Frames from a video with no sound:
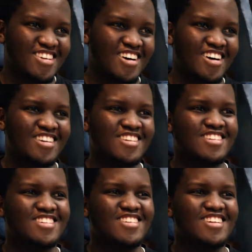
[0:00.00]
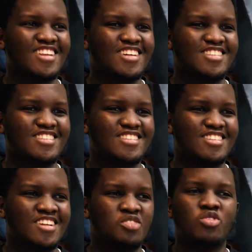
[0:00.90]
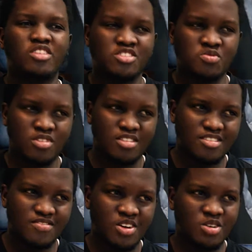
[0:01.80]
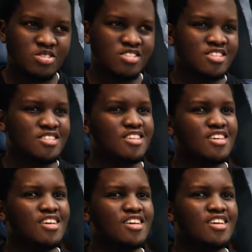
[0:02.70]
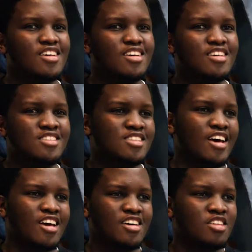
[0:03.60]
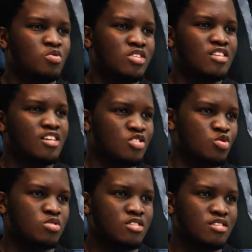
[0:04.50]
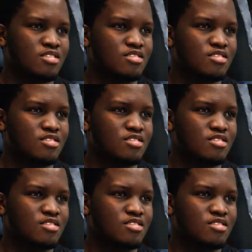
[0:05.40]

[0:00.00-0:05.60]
And that that worries me because it's like 3D and 2D.